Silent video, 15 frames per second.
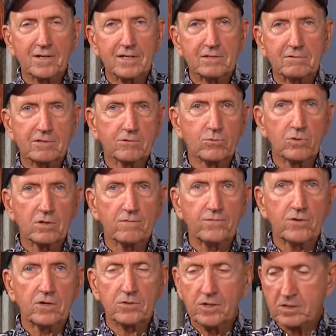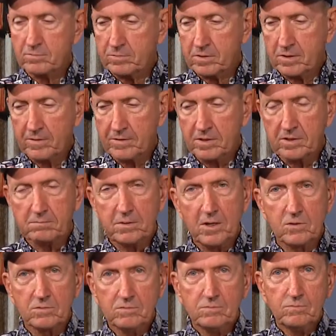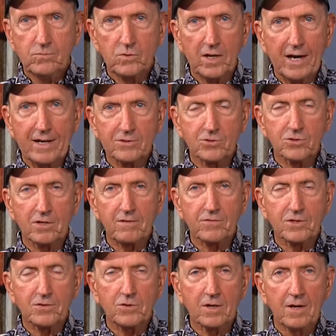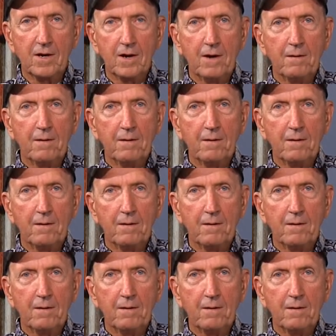That's just one of the fun things of getting a boat, adding stuff to it.